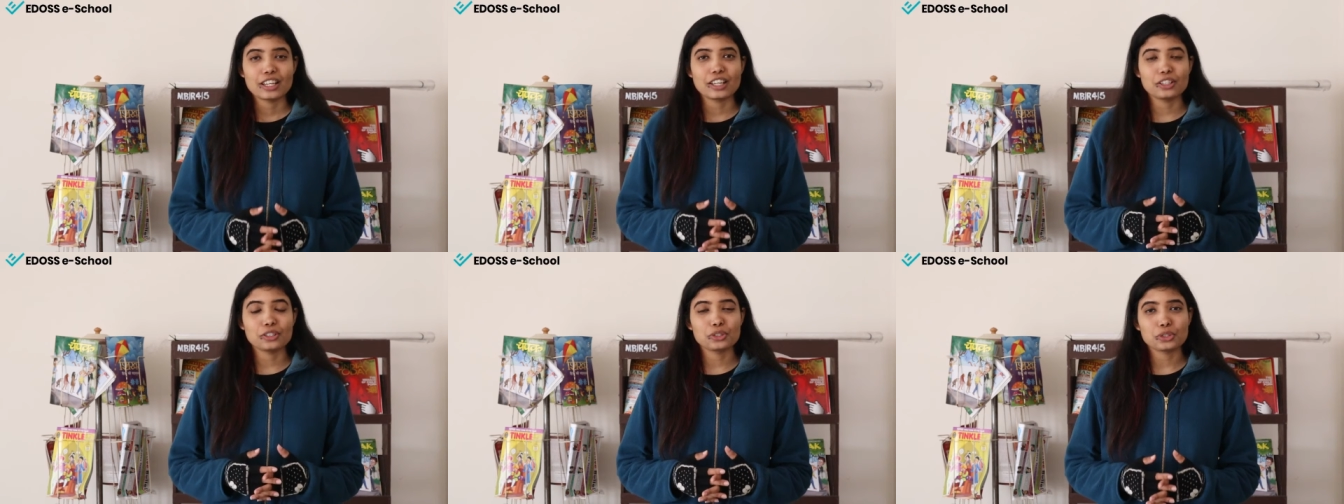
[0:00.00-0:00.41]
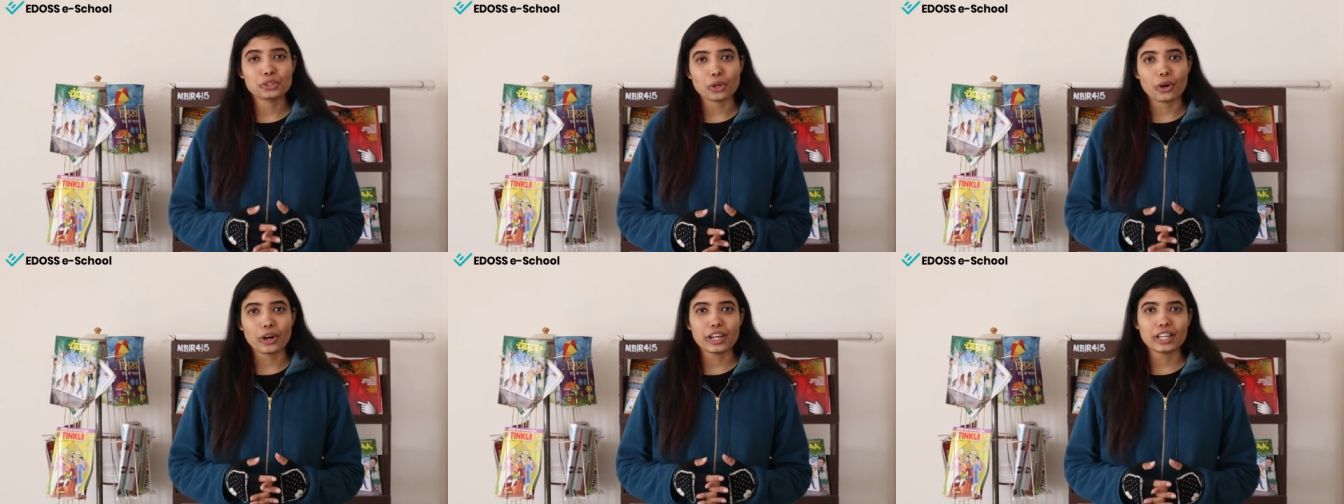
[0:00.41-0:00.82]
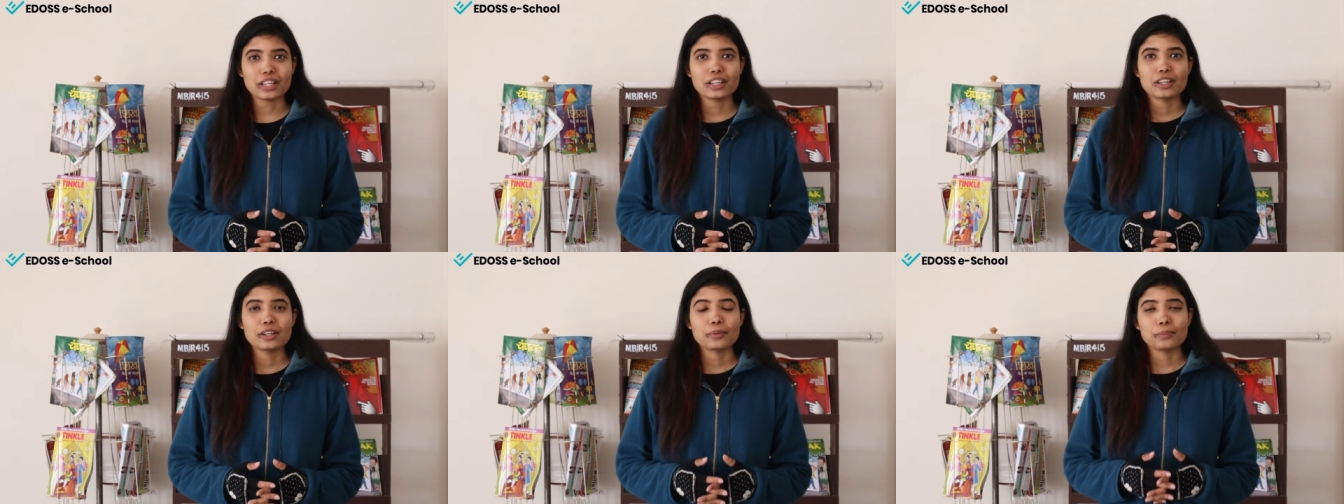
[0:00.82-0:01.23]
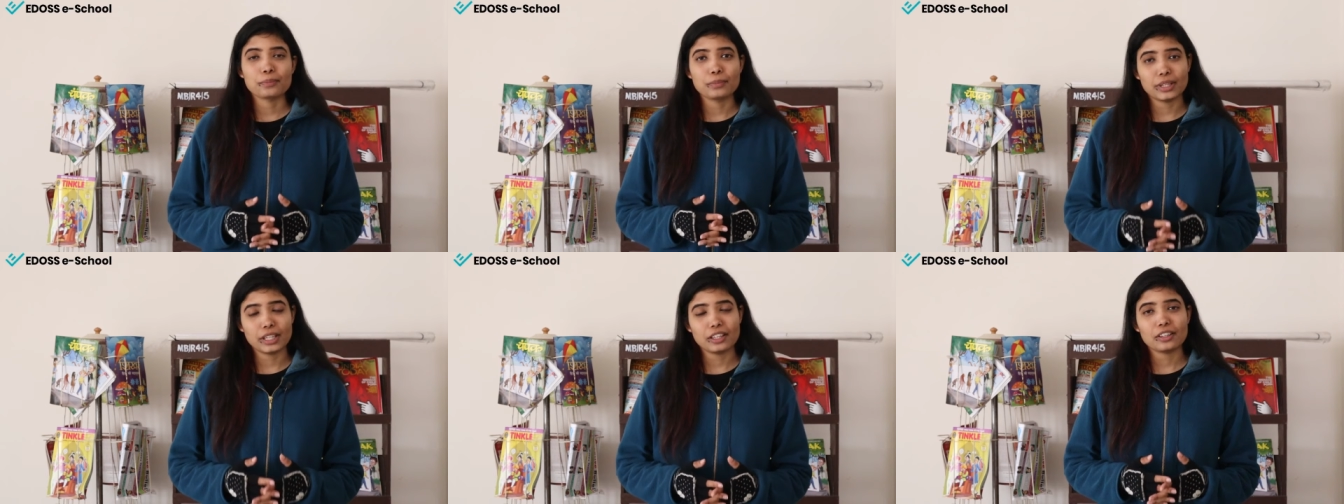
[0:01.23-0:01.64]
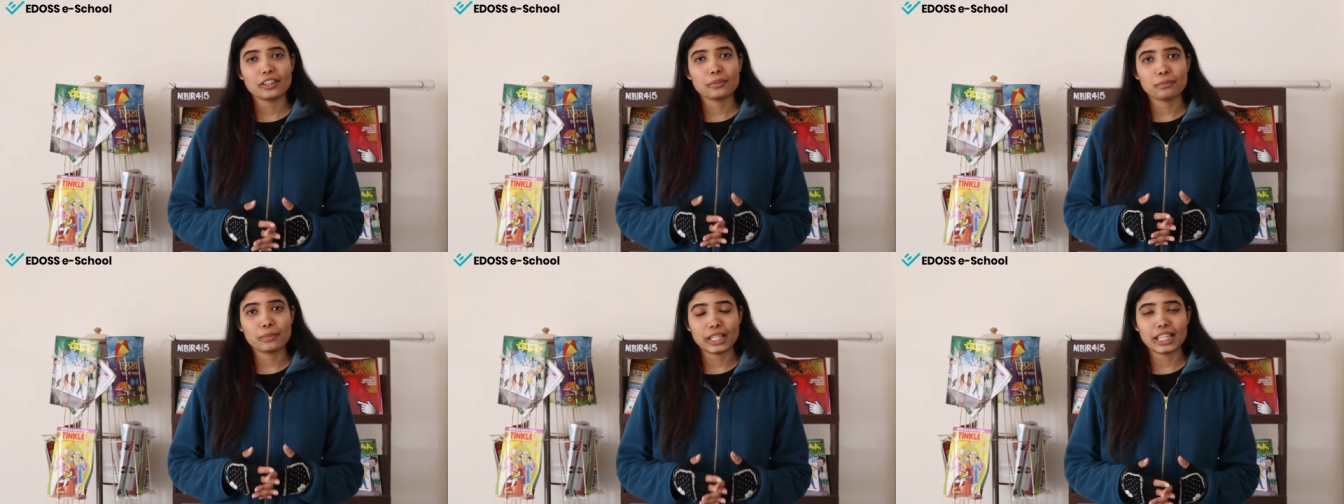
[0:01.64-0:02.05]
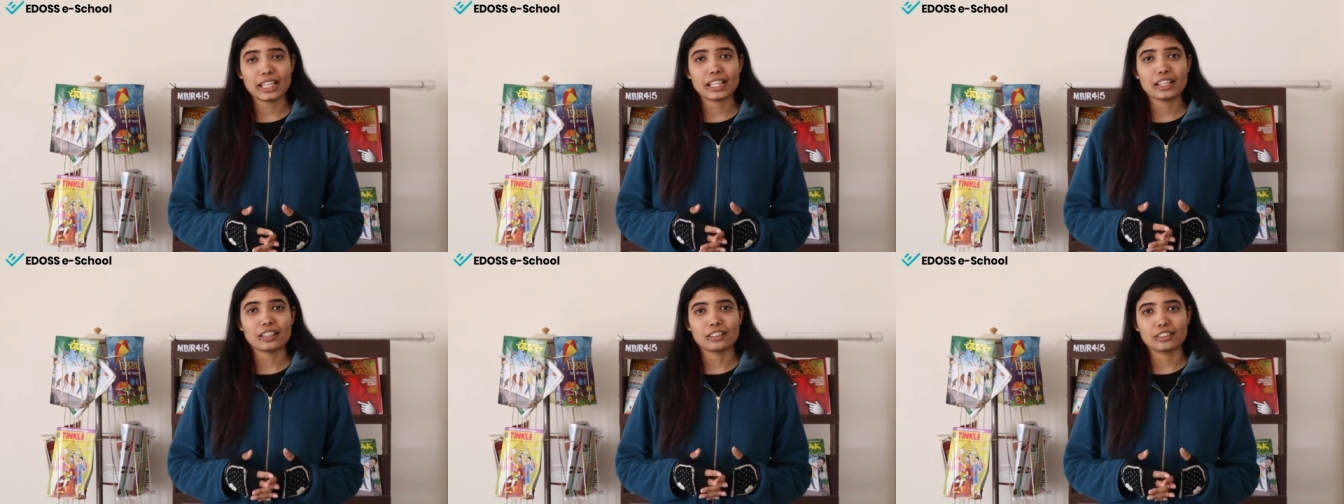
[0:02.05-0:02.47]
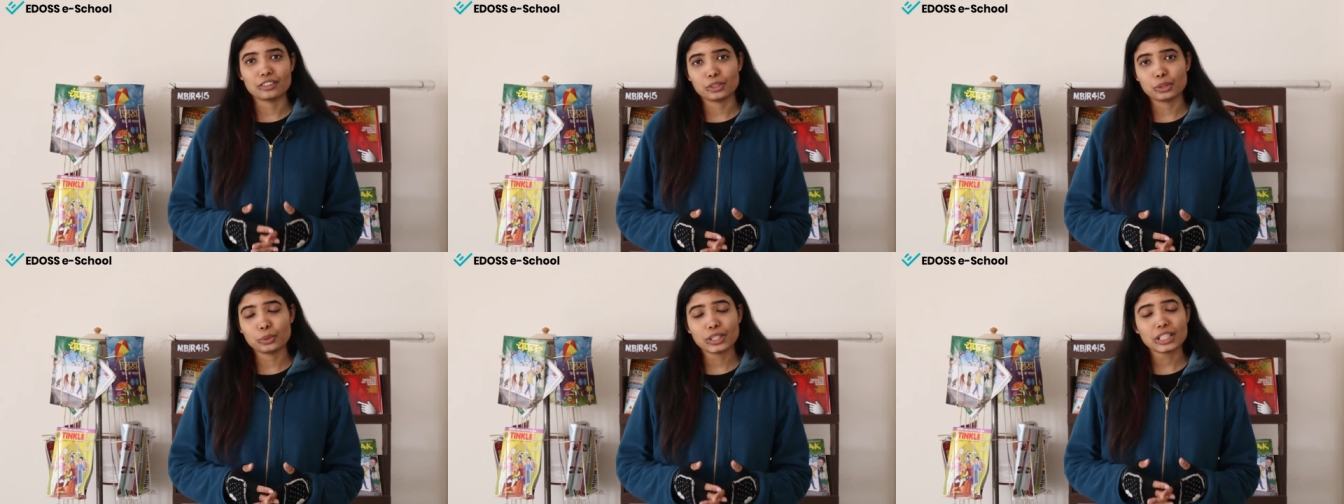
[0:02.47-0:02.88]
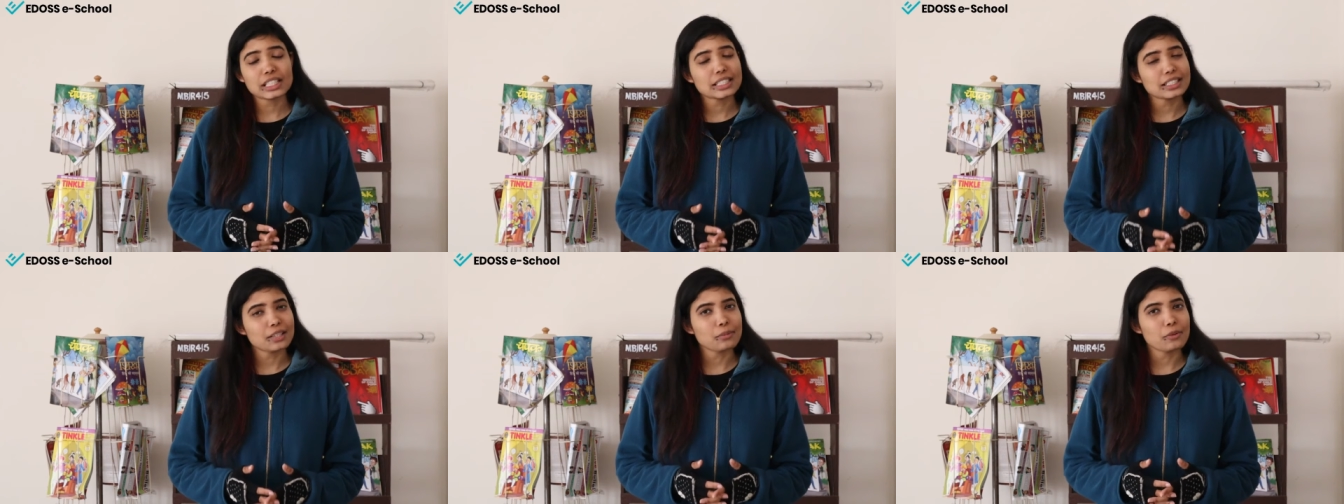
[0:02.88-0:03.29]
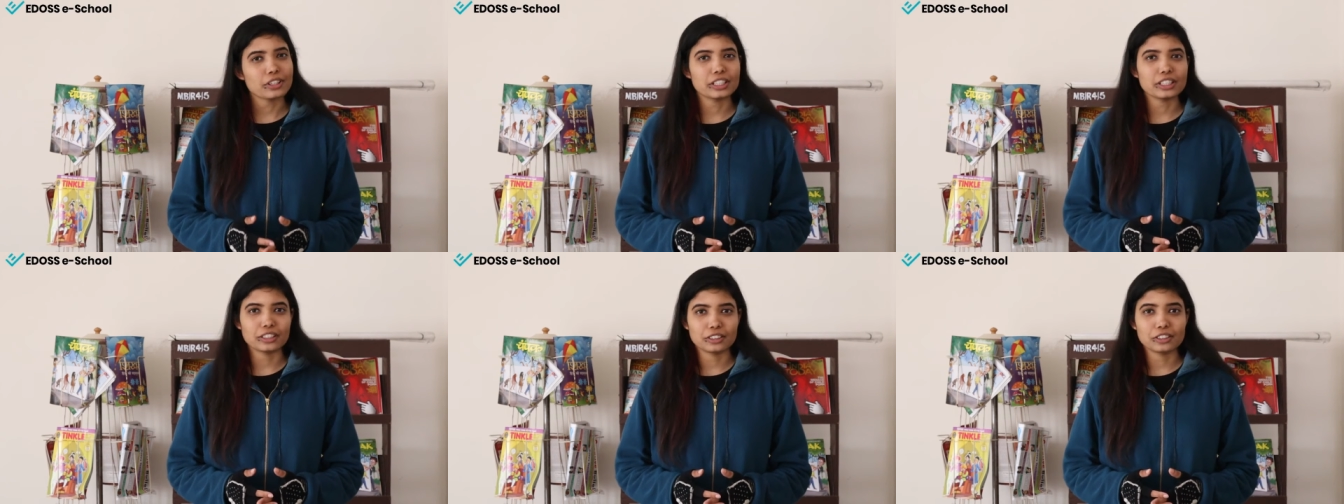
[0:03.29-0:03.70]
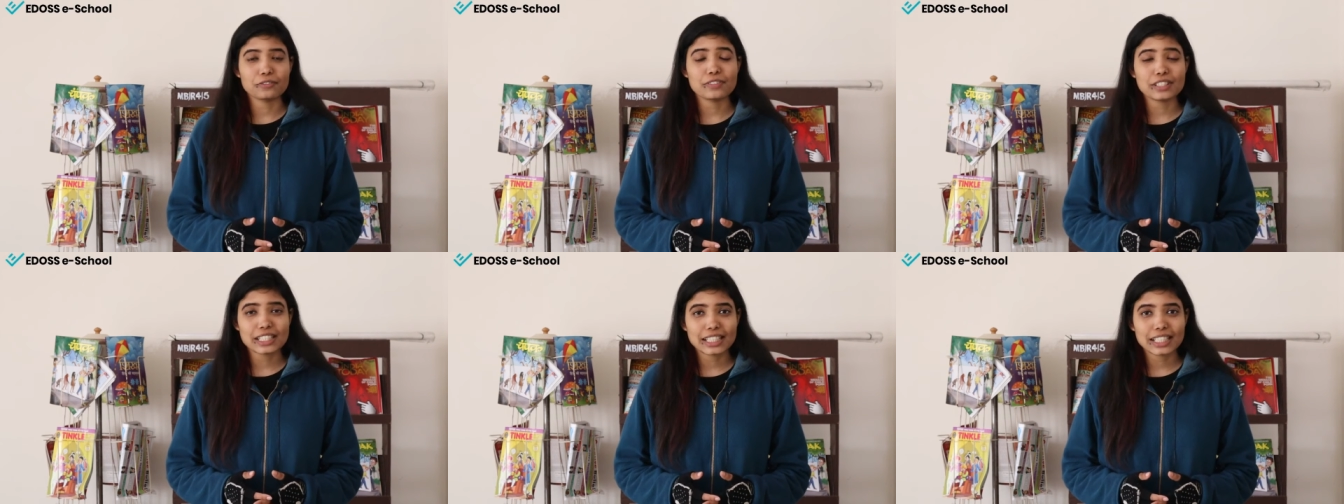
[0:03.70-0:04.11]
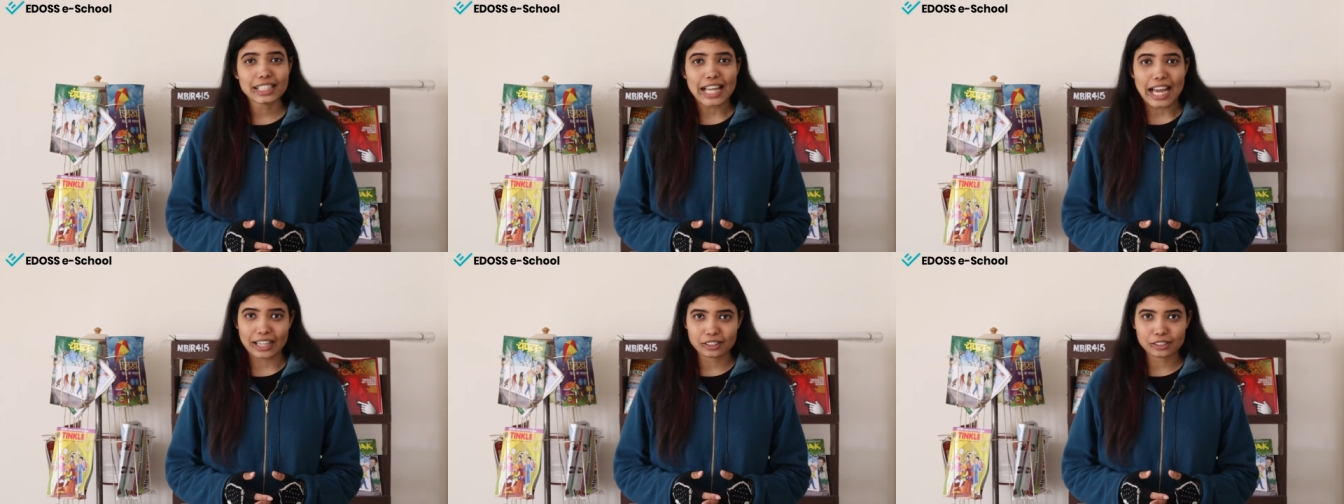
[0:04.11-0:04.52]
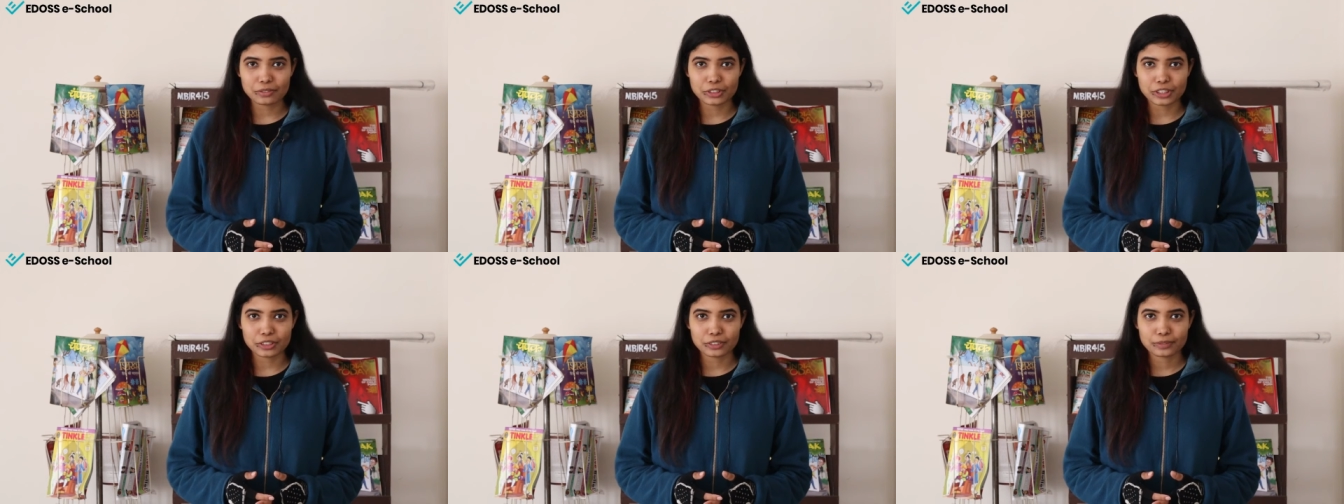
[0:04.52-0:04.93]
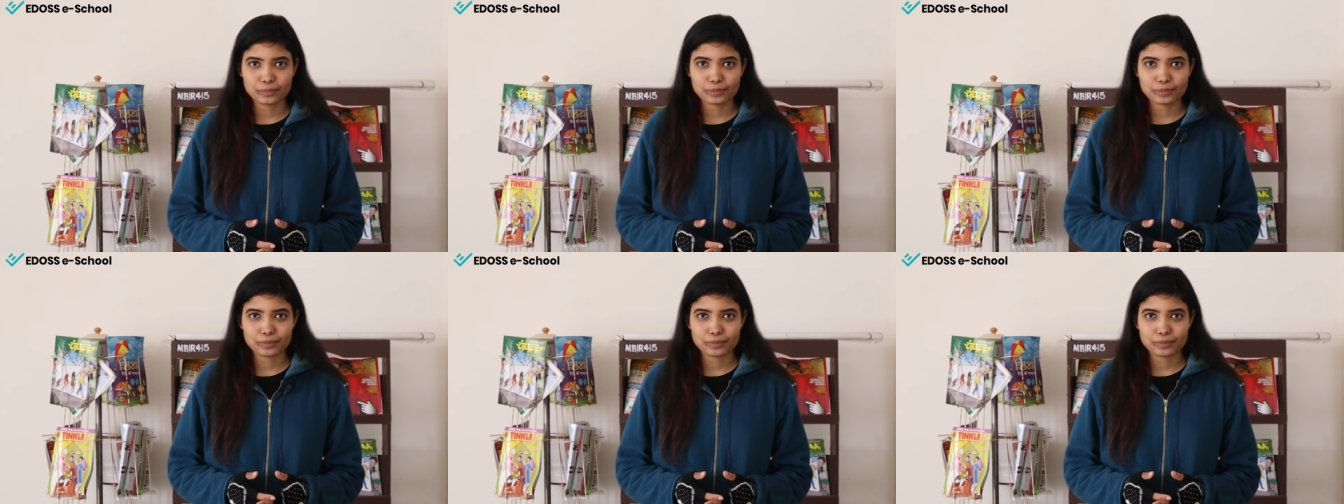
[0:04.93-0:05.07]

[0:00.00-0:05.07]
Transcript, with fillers: enjoy be being uh, doing some or the other physical activity